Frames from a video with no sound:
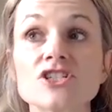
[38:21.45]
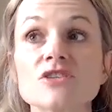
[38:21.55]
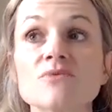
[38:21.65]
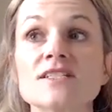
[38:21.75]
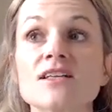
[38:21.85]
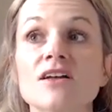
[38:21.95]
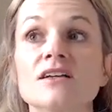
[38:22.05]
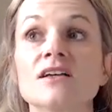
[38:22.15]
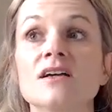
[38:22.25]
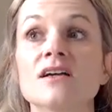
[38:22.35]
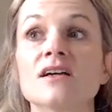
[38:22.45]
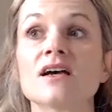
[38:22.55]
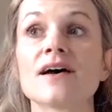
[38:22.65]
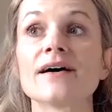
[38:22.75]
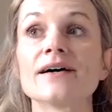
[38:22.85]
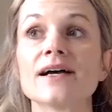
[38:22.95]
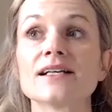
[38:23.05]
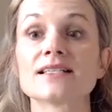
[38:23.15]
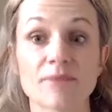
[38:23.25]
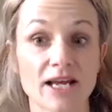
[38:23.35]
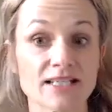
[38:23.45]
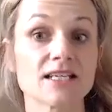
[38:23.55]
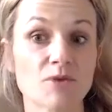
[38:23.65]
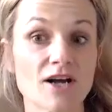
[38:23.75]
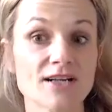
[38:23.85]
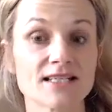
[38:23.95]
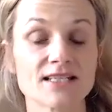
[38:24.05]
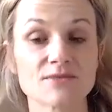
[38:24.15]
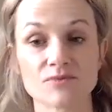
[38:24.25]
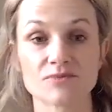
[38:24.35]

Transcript: she was on some antidepressants,